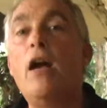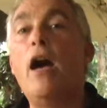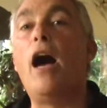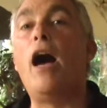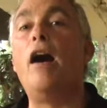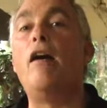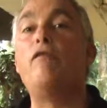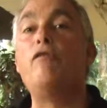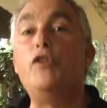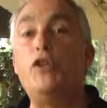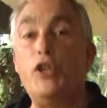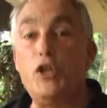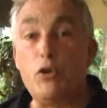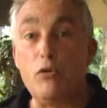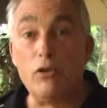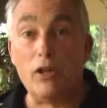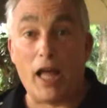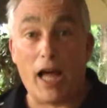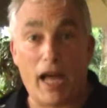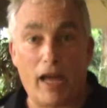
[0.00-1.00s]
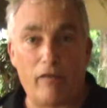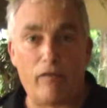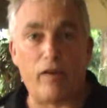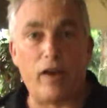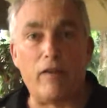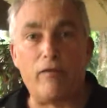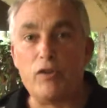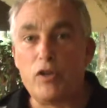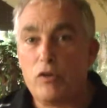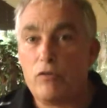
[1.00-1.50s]
of new life,
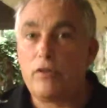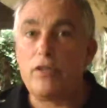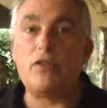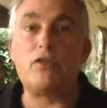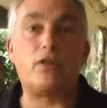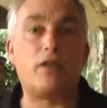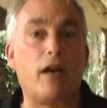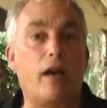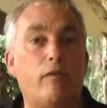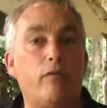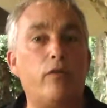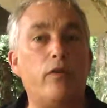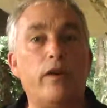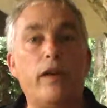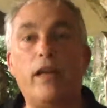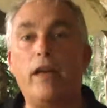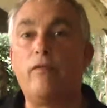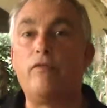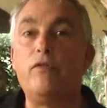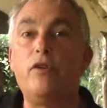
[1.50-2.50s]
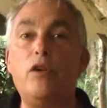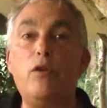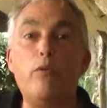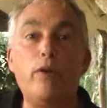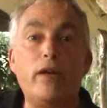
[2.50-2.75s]
of new discovery, of new